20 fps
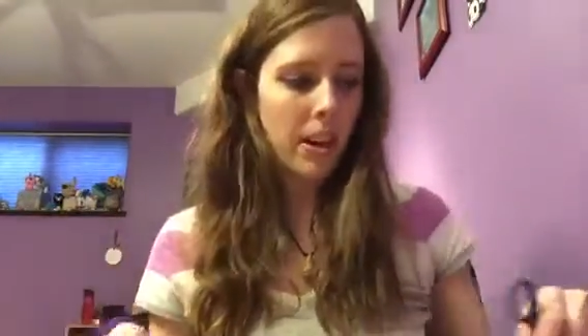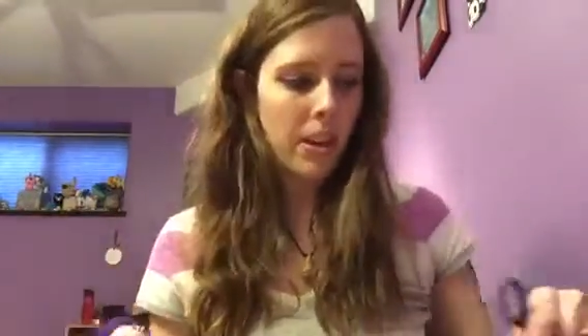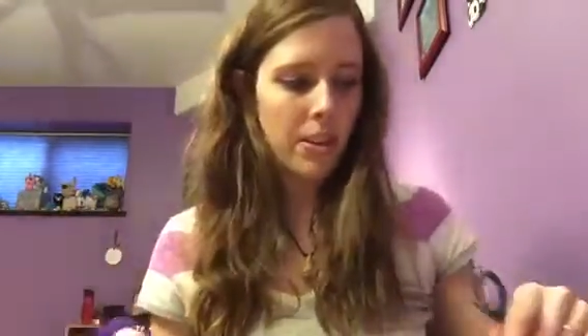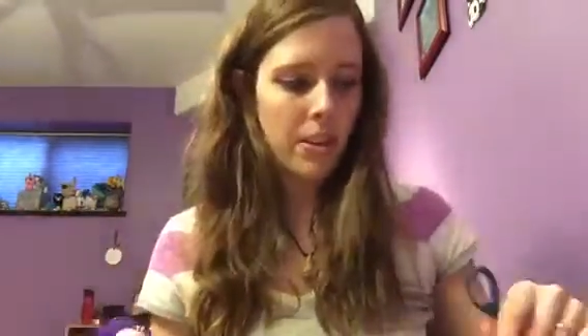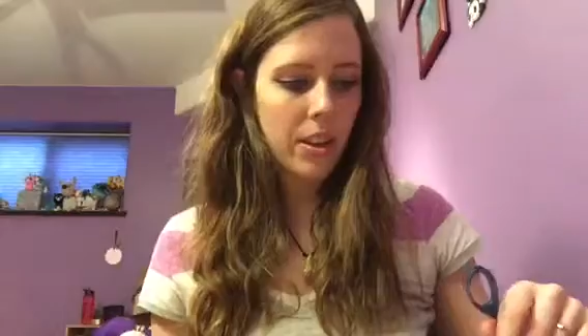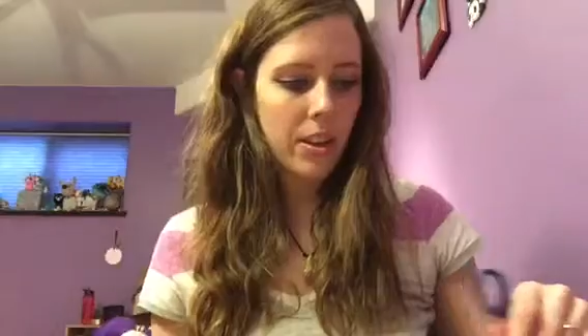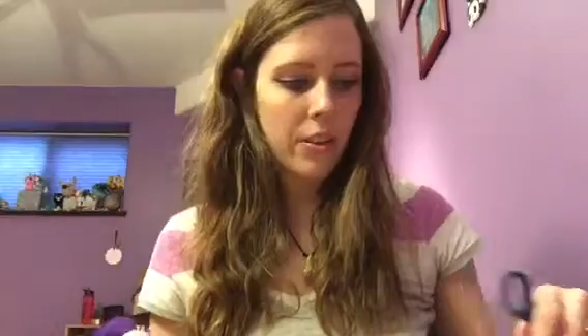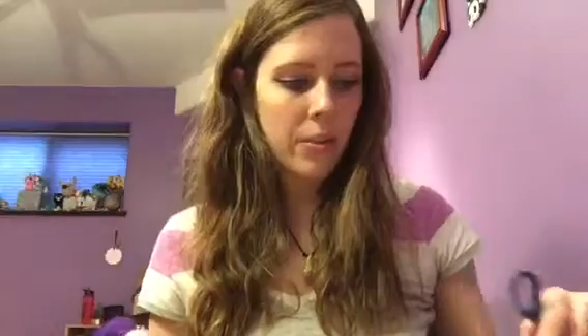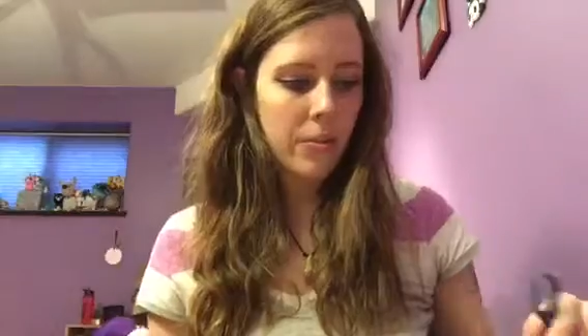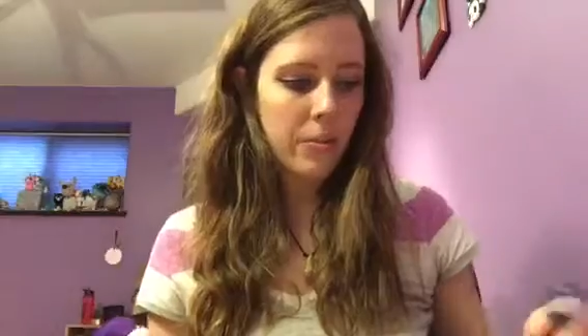I
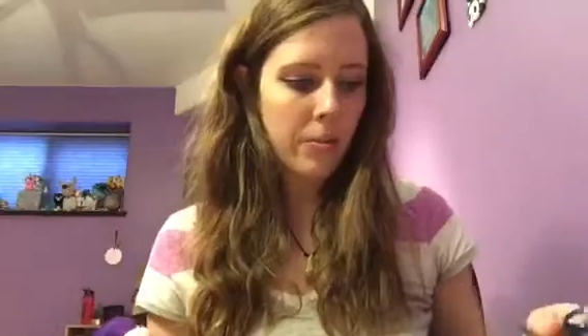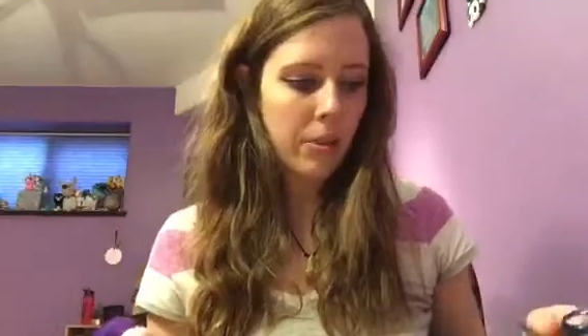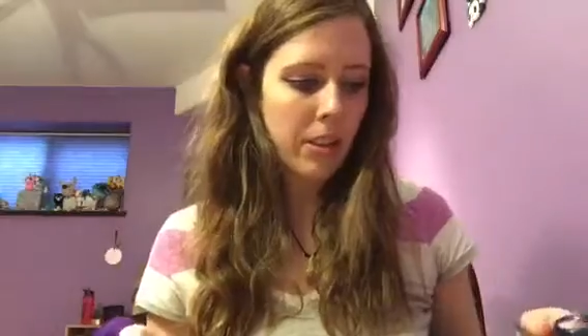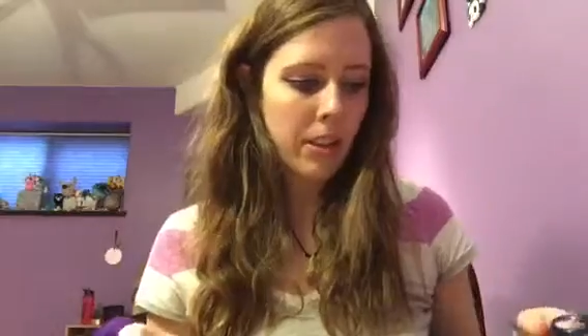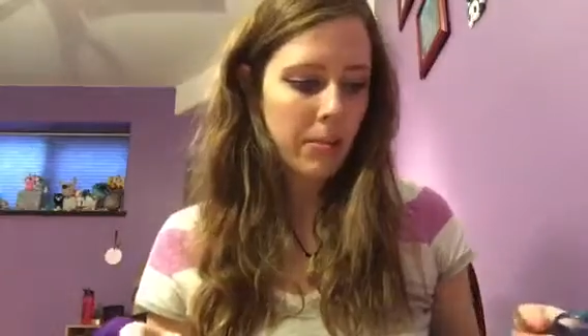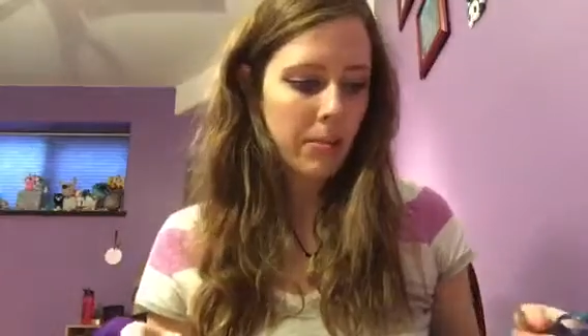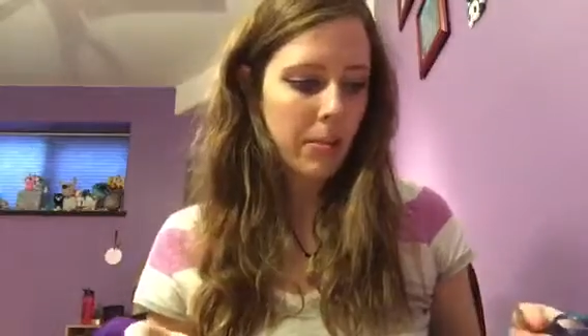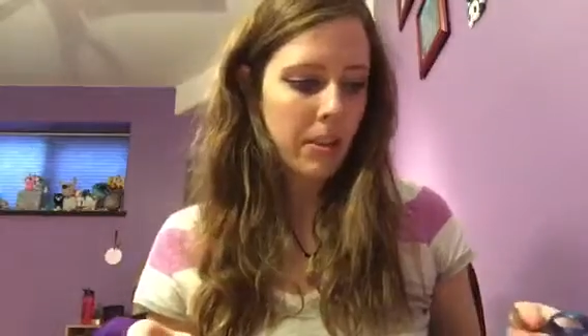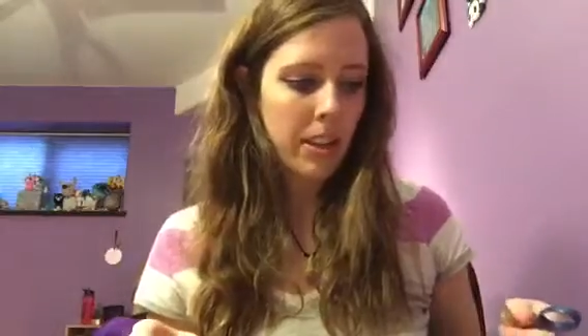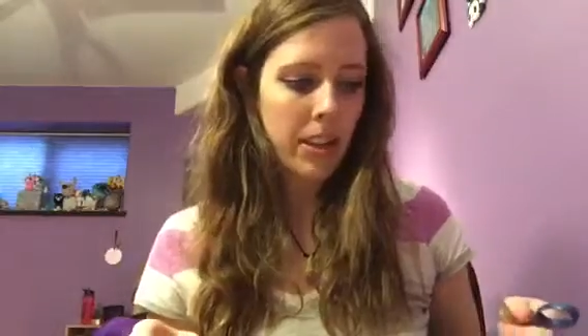try to do my
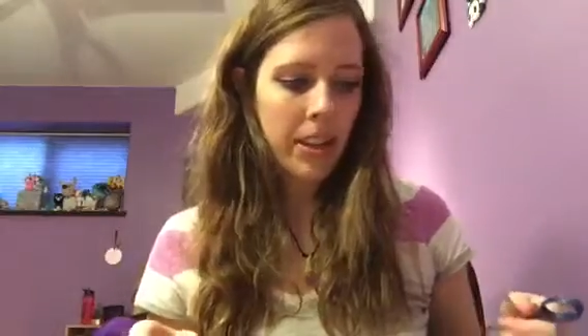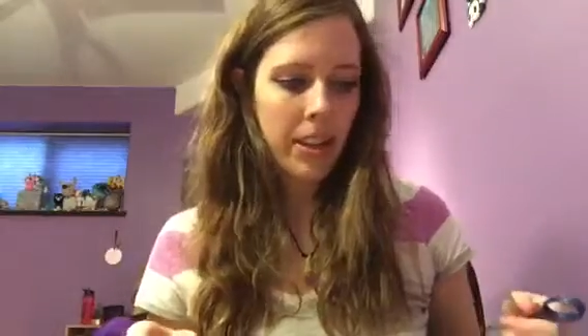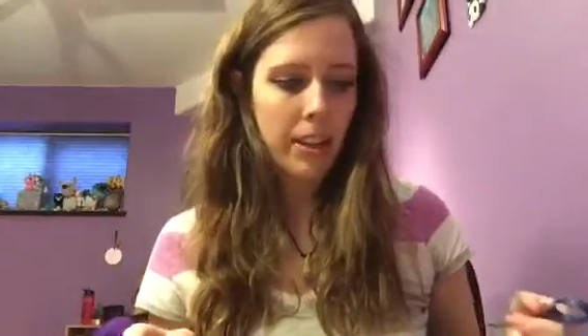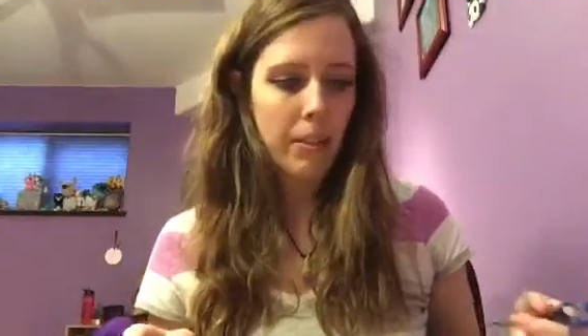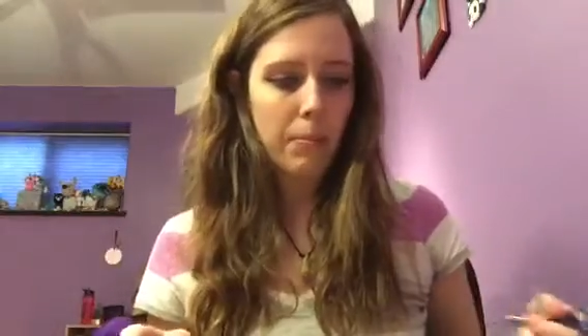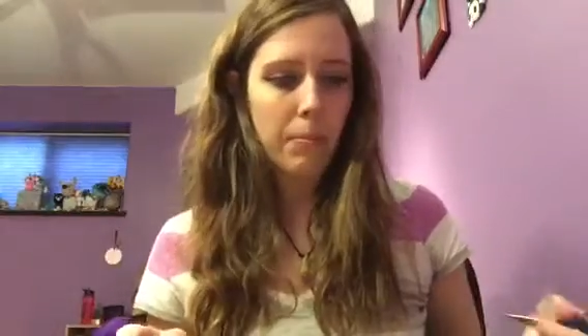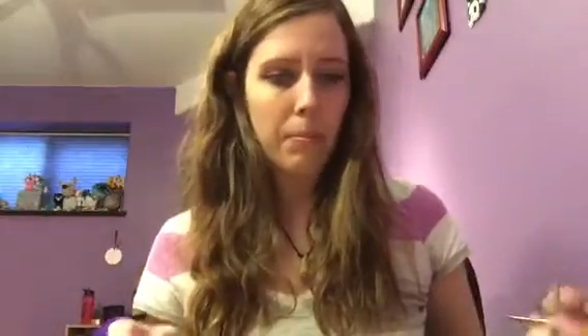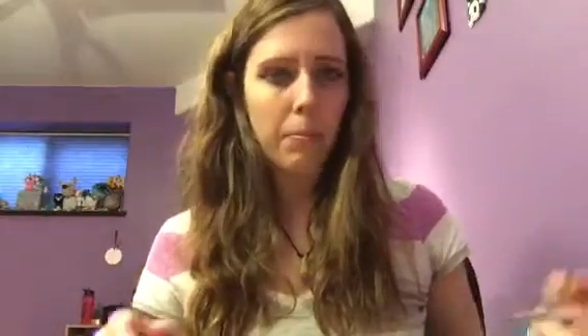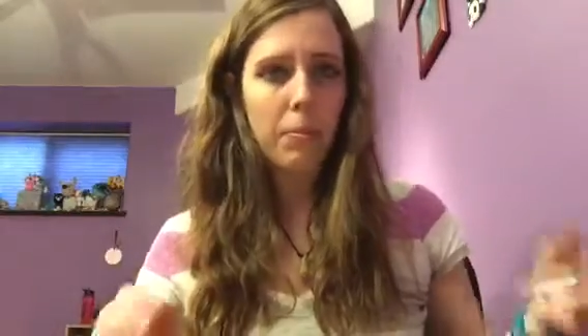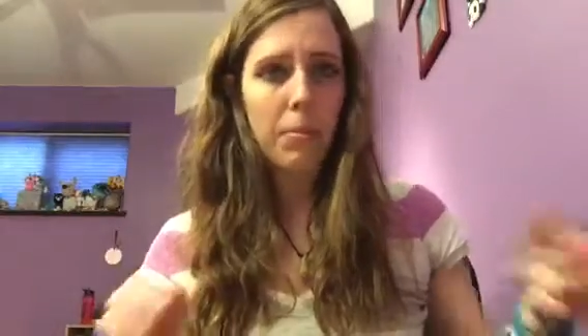makeup today.
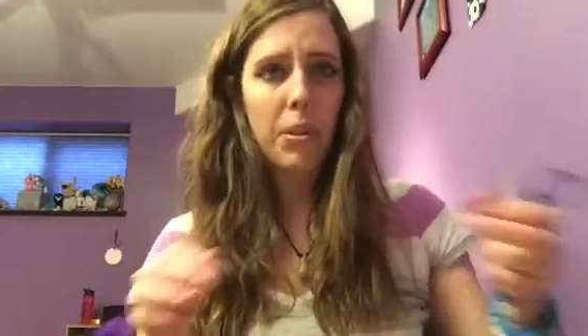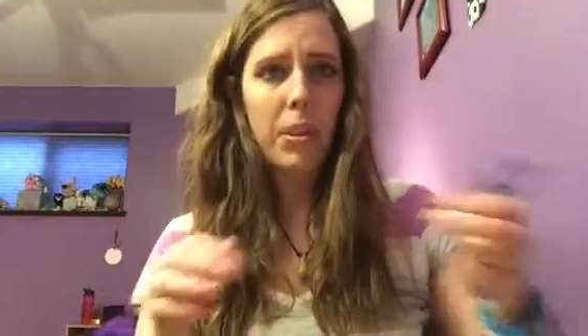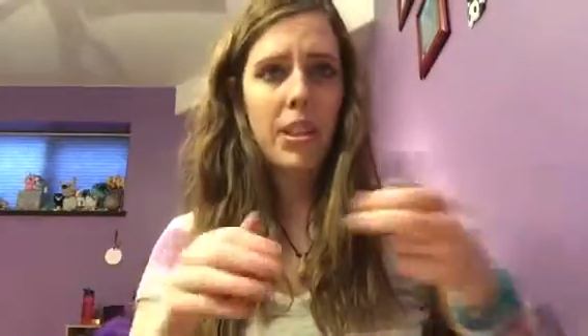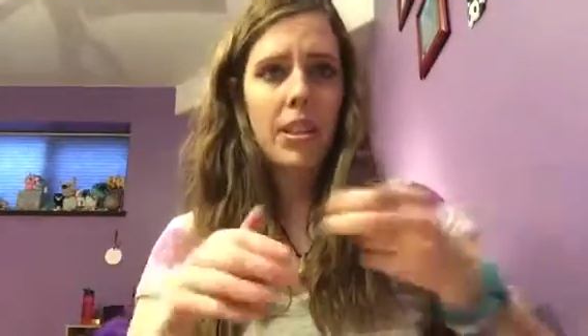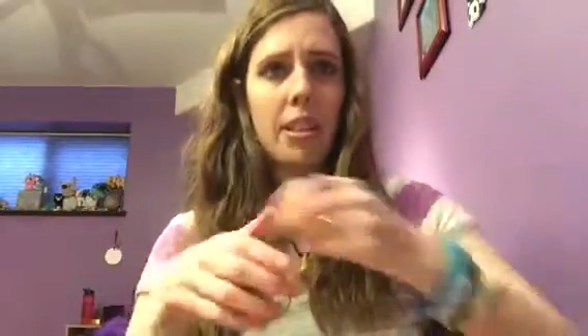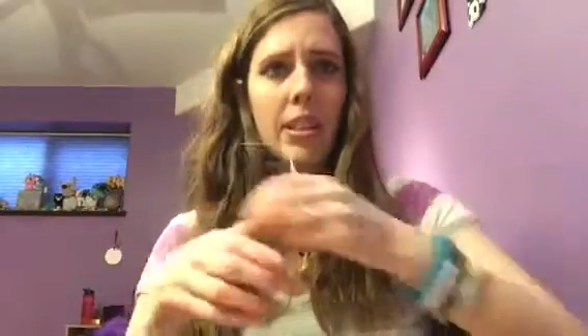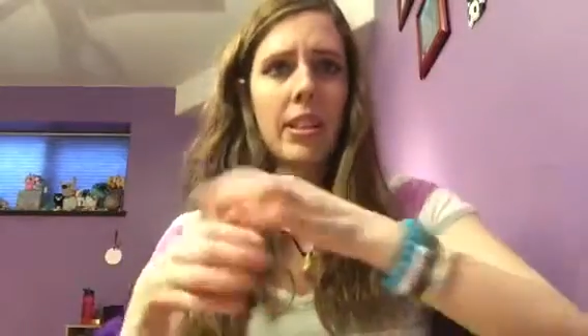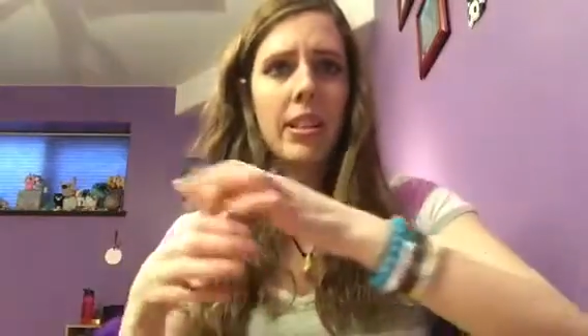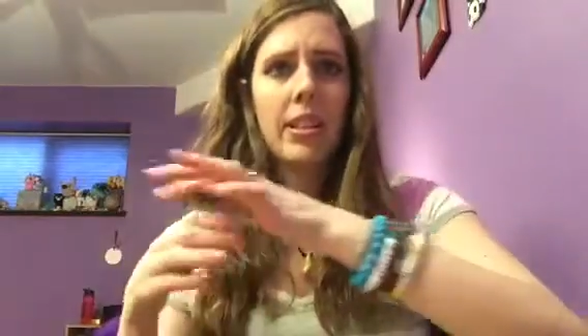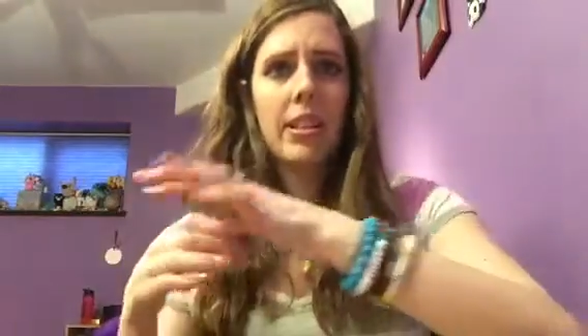I'm pretty
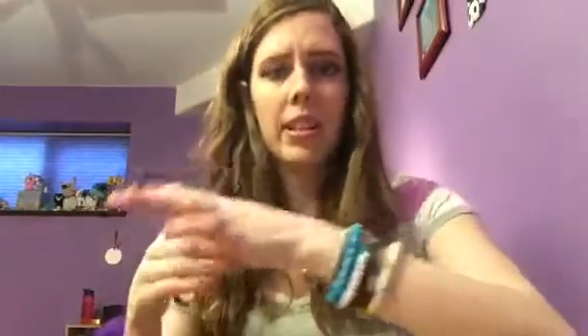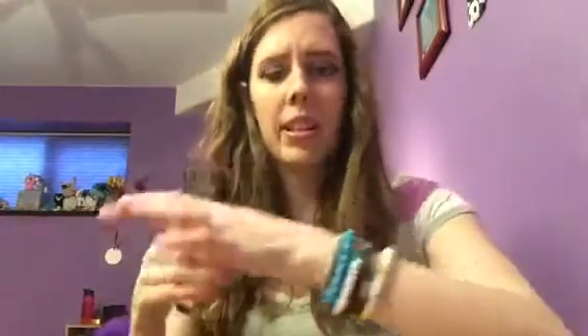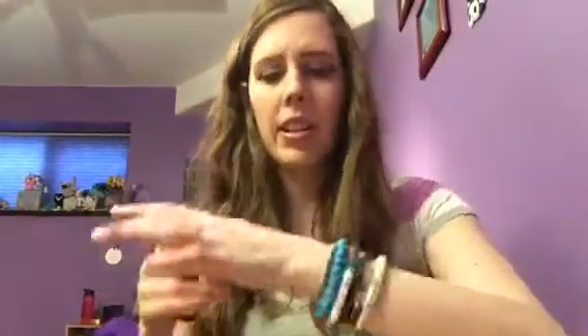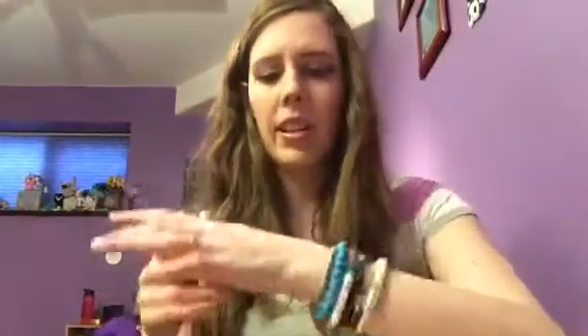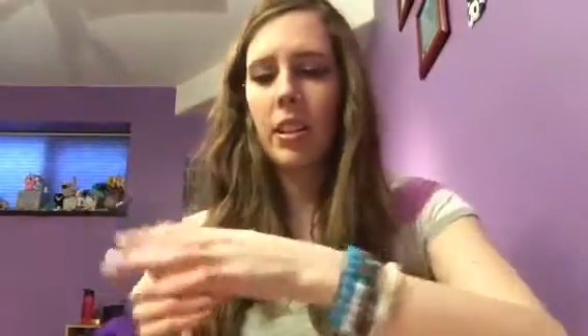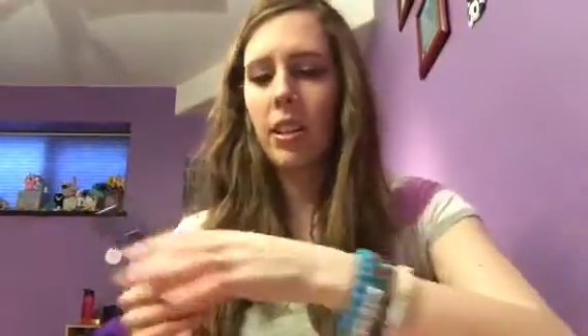sick today,